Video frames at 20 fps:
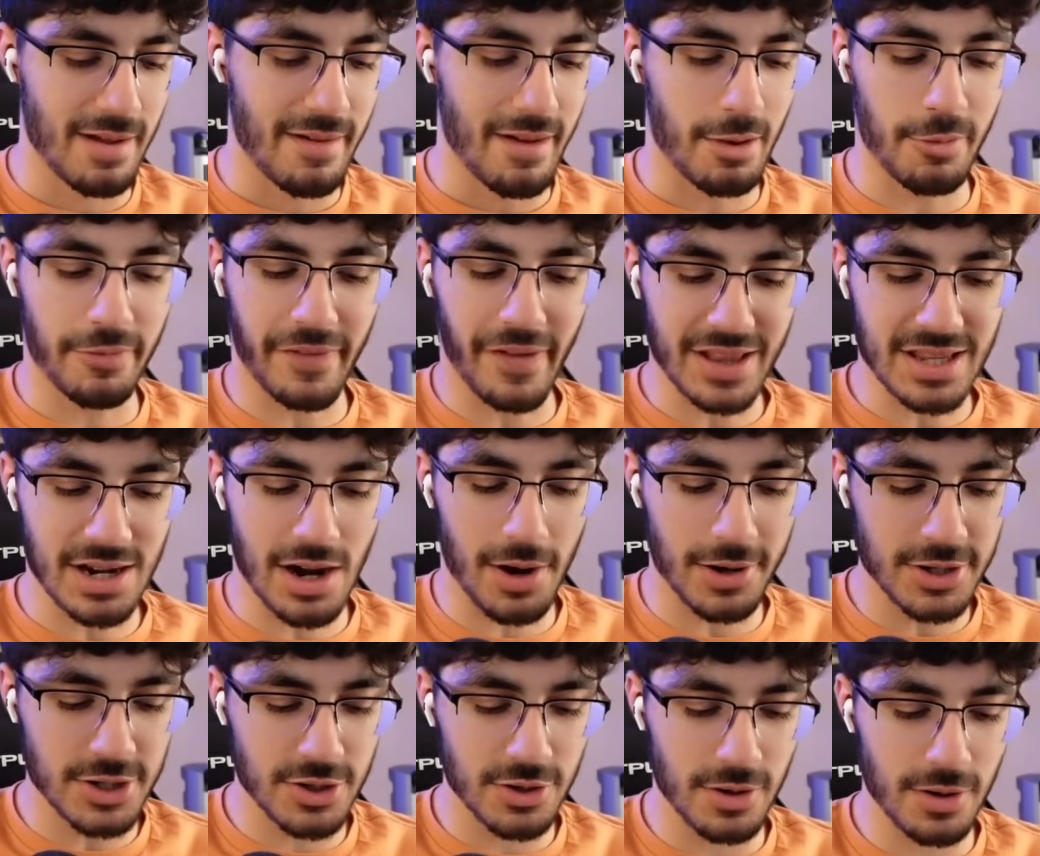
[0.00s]
And we've got the
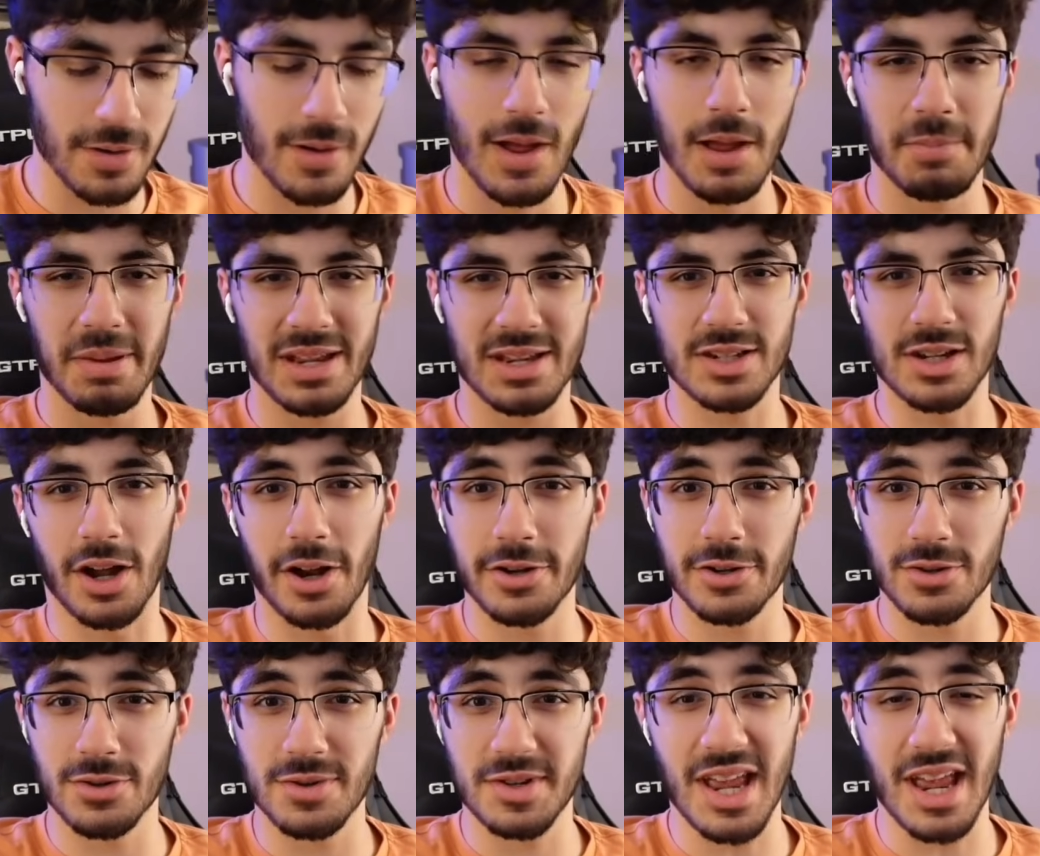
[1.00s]
Hunter, because the
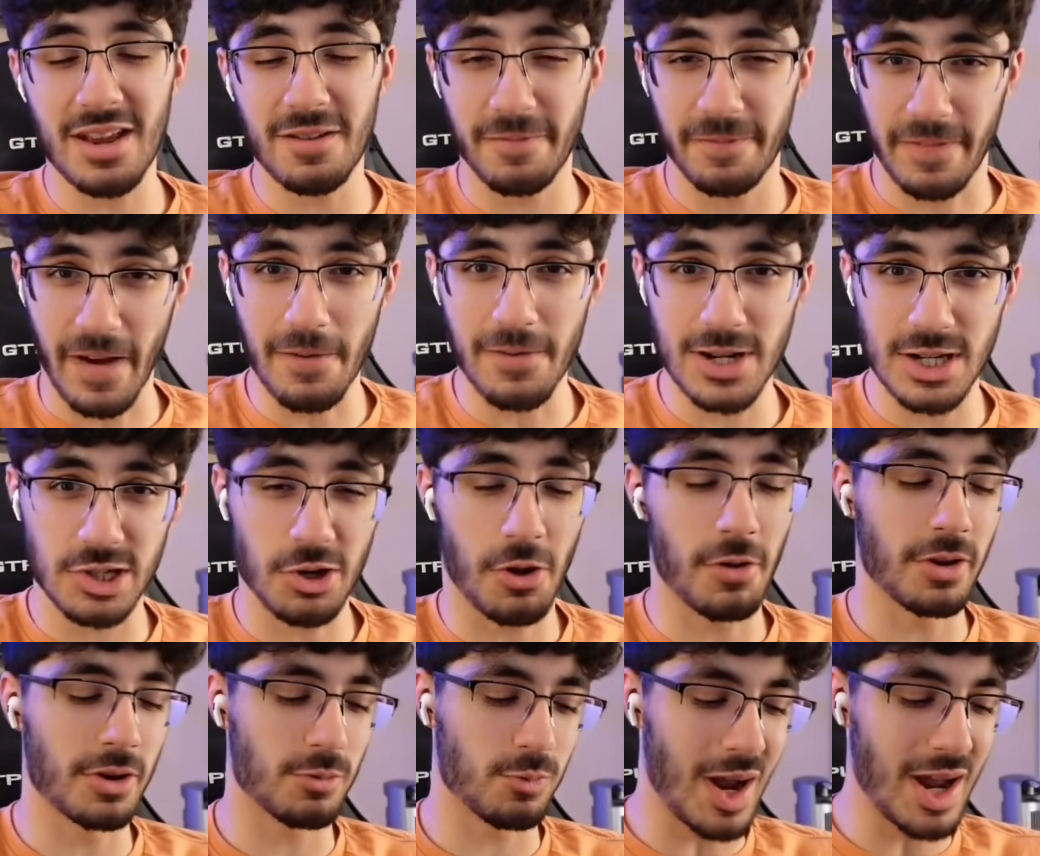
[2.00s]
Hunter is a very
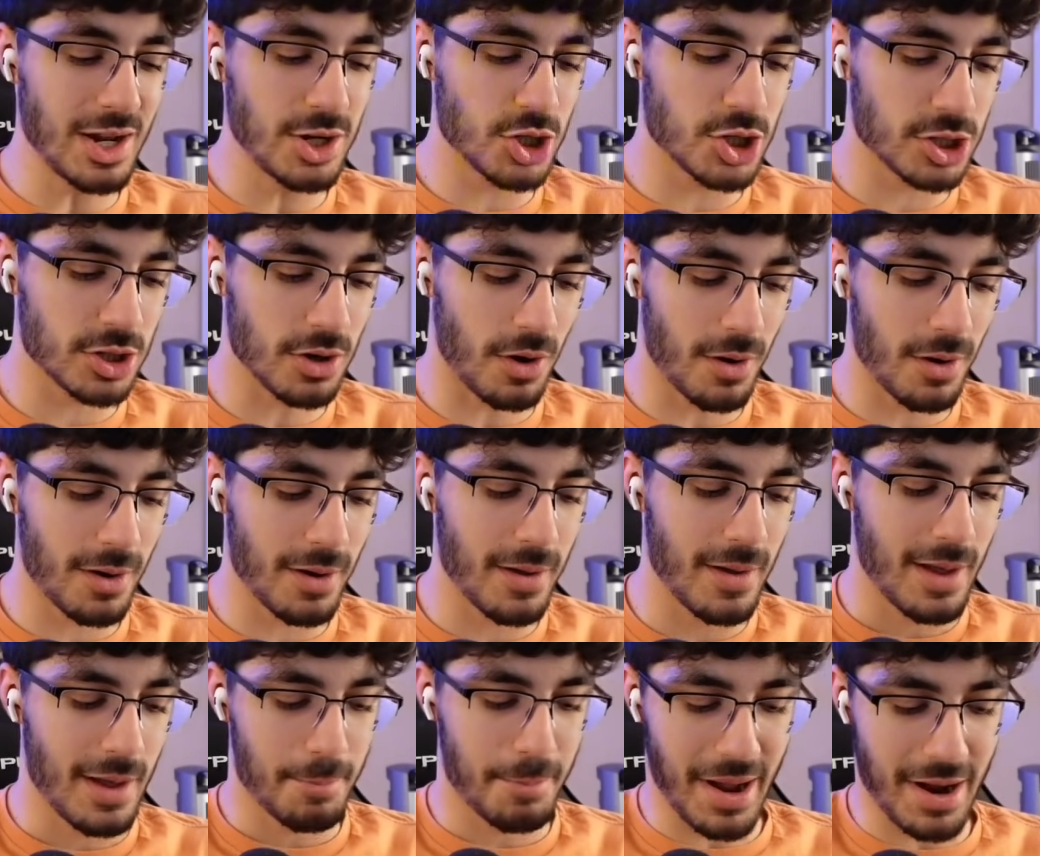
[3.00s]
solid ranged card,
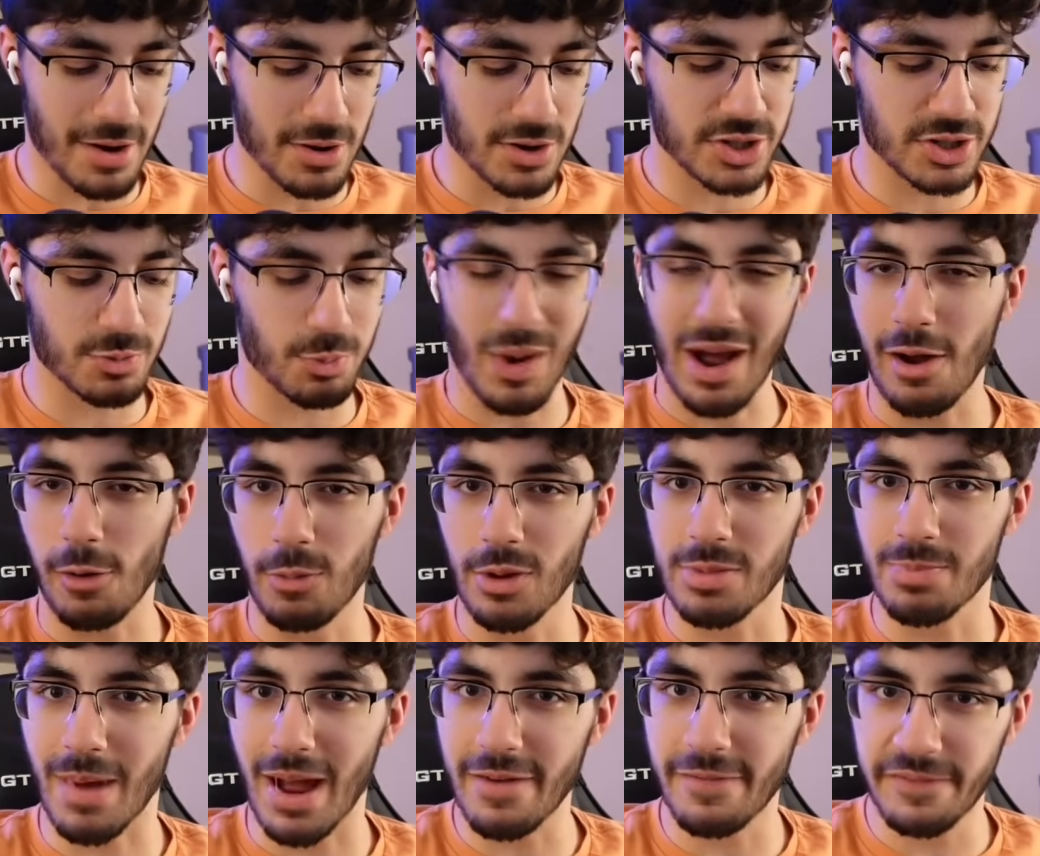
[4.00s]
pairs well with
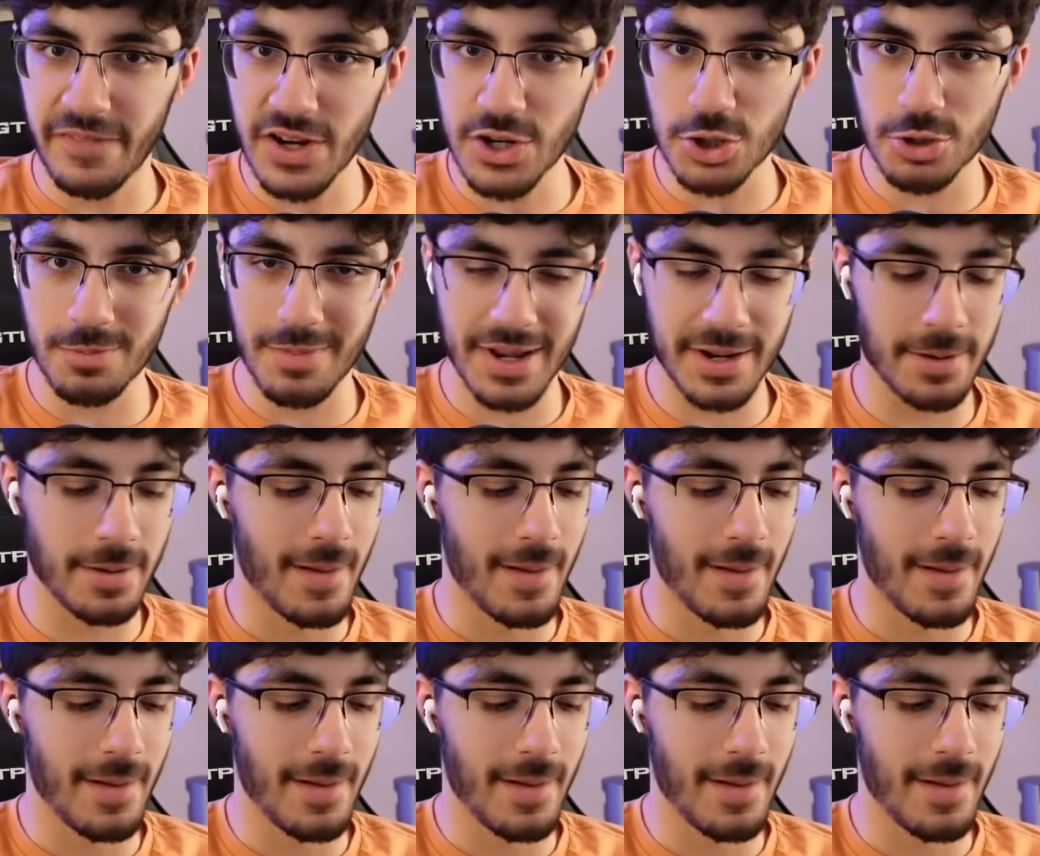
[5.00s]
my Fisherman,